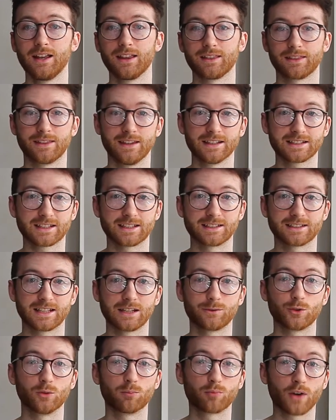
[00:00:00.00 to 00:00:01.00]
This can
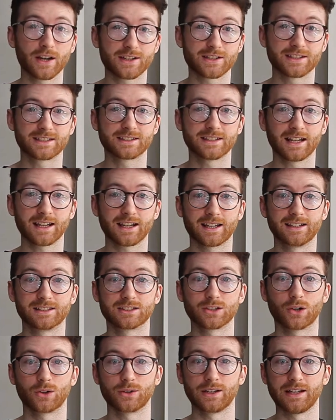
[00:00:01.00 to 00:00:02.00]
save you precious seconds
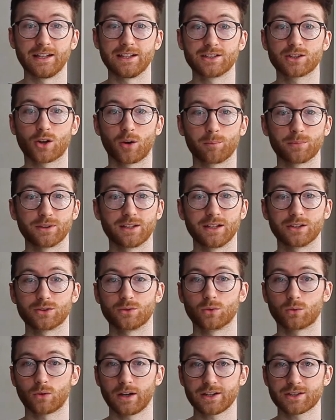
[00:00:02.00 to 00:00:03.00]
on each
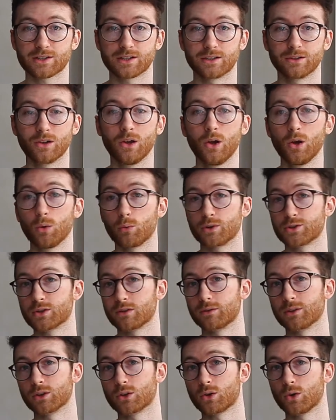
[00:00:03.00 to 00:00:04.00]
computational question, which
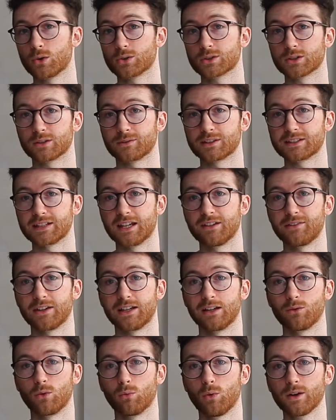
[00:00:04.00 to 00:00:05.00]
over the course of a CFA
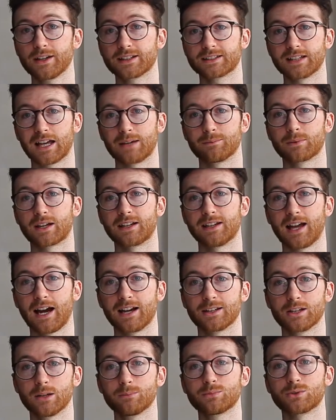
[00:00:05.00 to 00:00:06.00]
Level 1 exam can
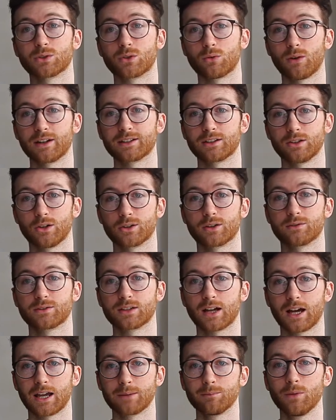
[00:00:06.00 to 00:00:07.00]
add up to quite a lot of
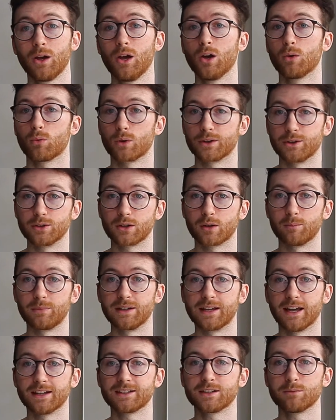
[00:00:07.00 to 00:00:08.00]
time where you can be
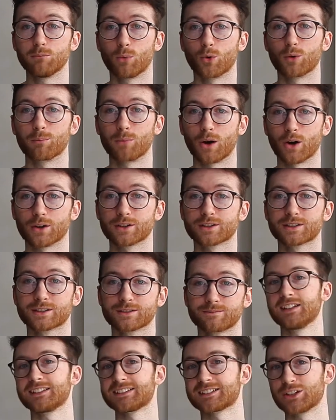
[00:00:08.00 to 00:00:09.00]
getting more
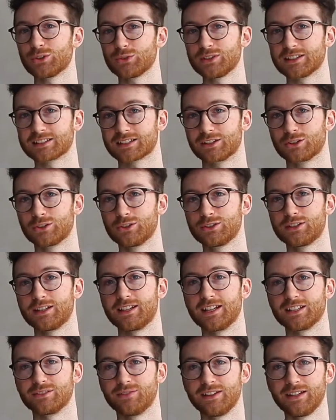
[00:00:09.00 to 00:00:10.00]
marks. So let's conclude
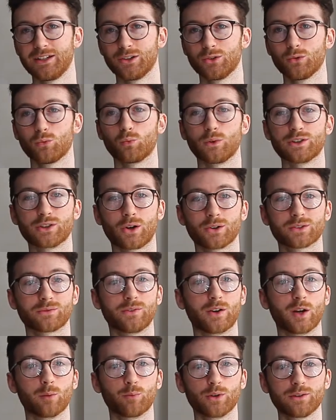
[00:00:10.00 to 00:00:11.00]
today's video. We talked
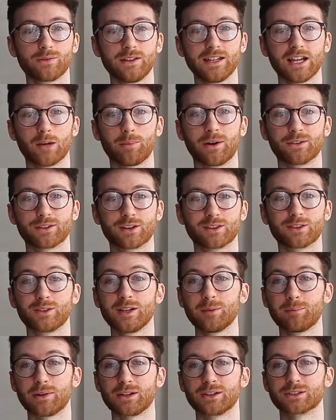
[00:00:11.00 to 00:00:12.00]
very briefly about the
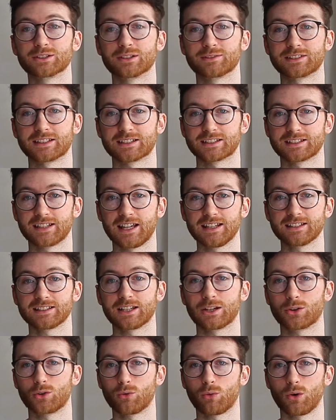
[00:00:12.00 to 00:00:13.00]
3 pillars of success
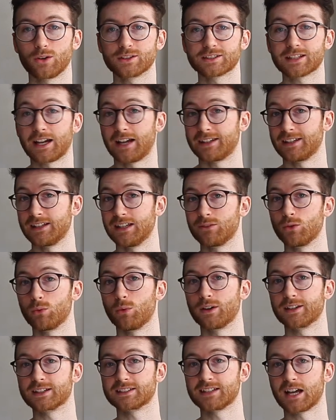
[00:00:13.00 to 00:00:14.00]
in quants and the Level
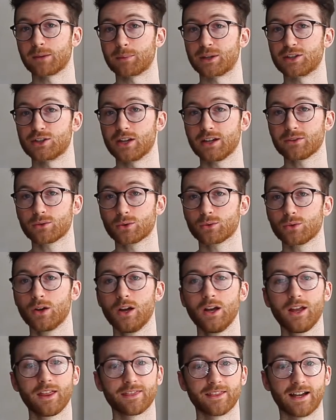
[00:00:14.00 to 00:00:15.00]
1 exam in general.
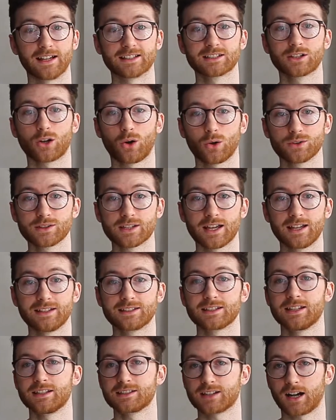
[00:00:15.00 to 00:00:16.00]
That's content,
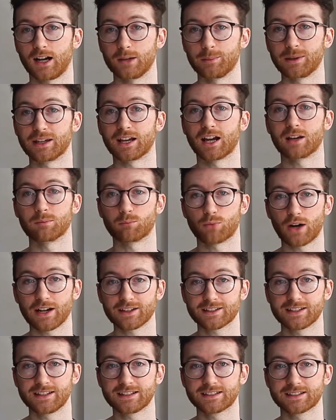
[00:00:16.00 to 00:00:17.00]
timing, and
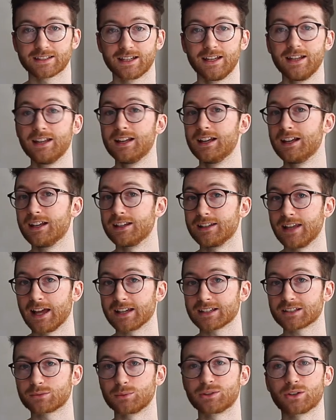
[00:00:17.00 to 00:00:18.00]
practice.
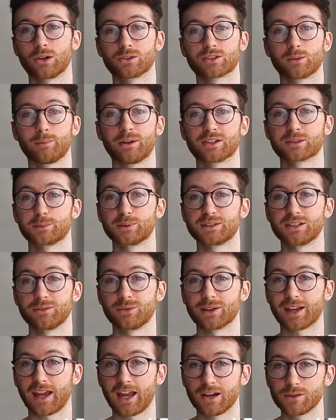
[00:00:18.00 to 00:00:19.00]
Next, we talked about
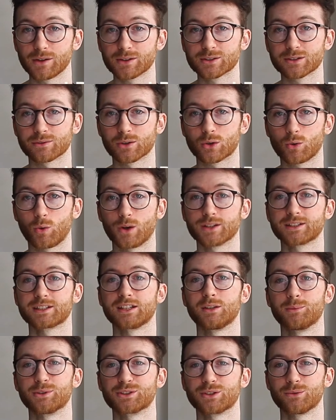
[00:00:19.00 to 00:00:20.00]
specific areas of the quant
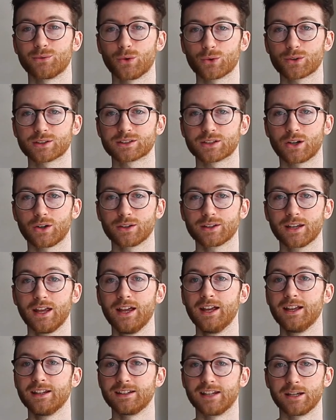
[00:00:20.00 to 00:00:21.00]
syllabus to focus on,
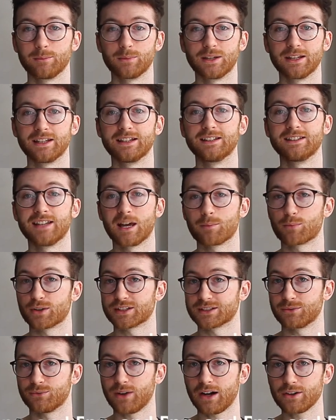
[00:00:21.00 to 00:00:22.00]
namely net
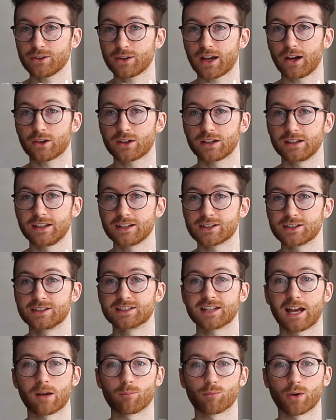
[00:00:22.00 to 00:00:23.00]
present value
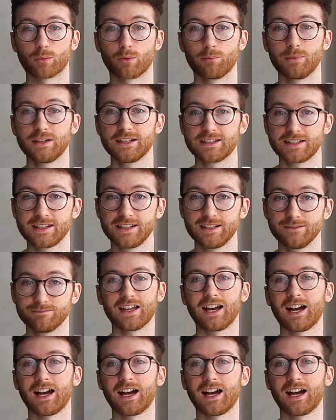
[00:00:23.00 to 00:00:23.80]
calculations and probability.